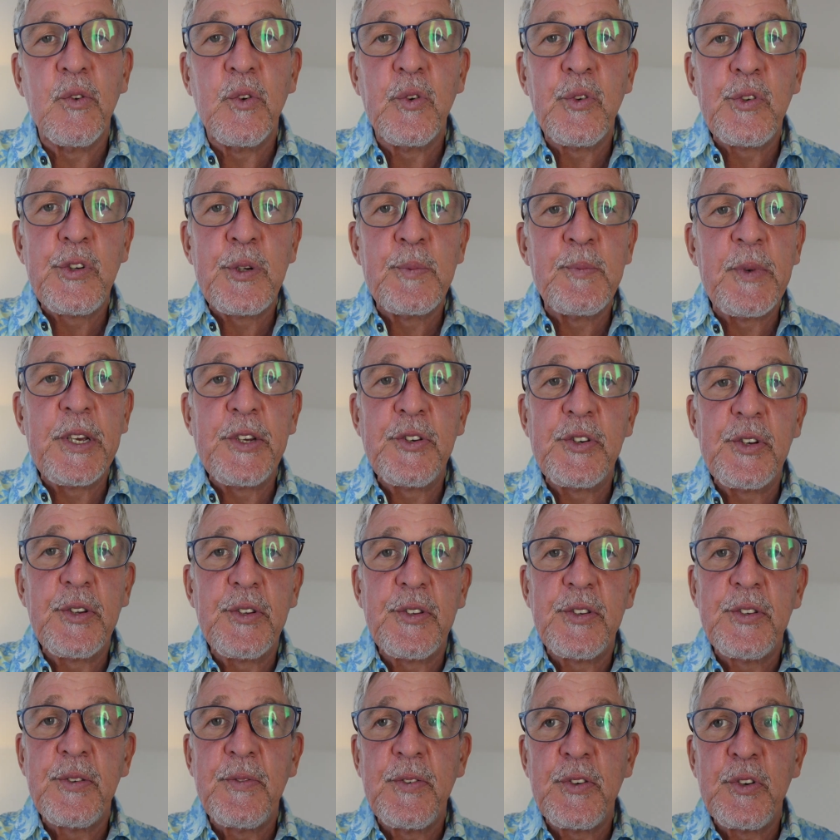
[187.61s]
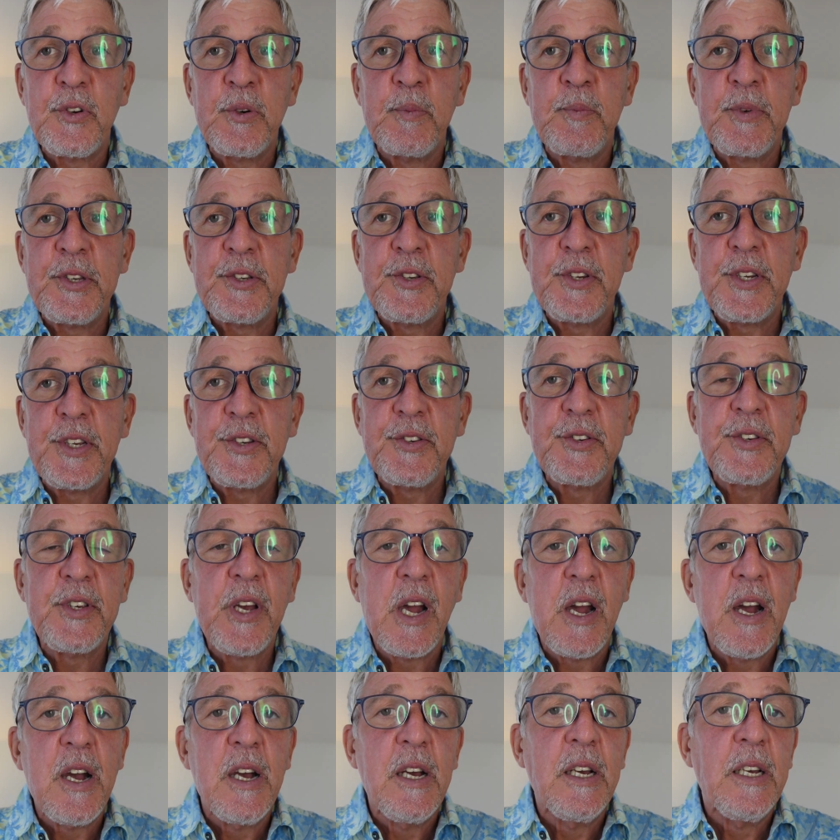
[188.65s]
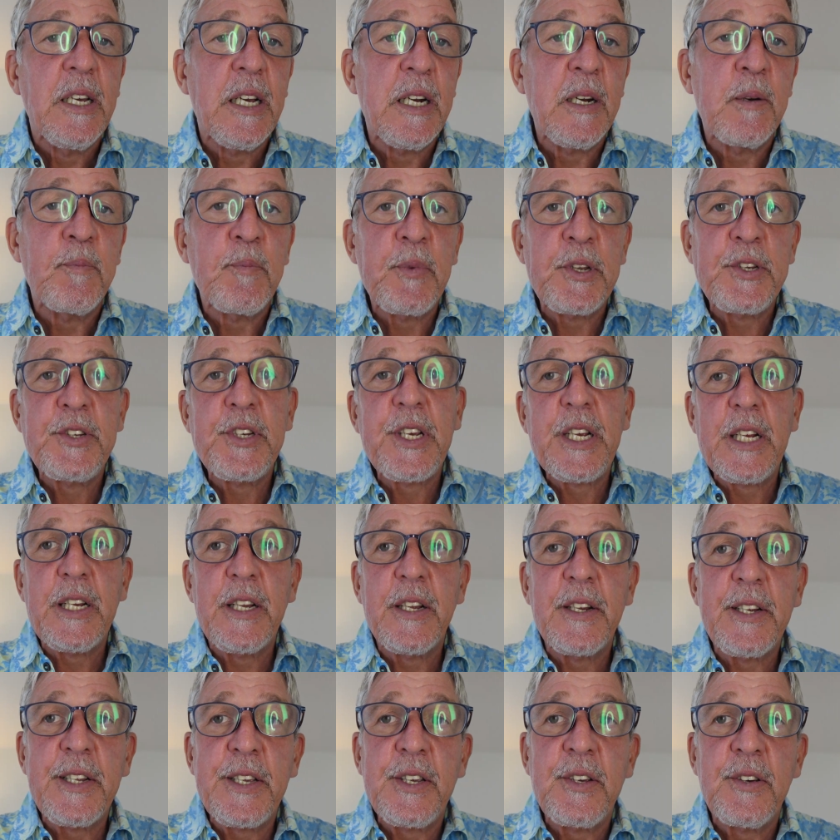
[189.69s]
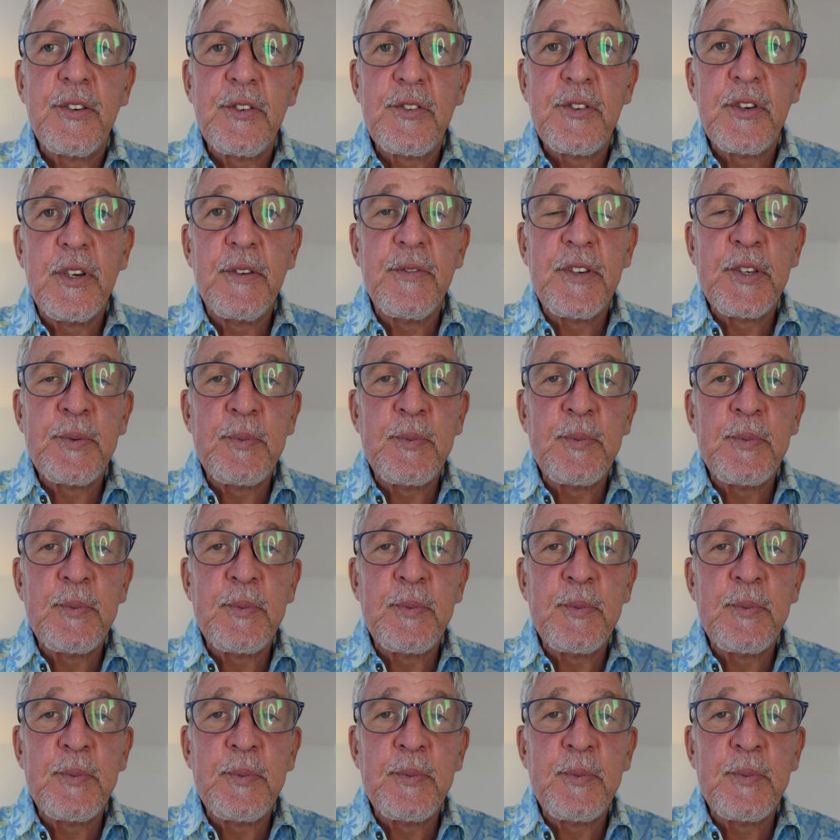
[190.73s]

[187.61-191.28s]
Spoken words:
automations for your business, particularly service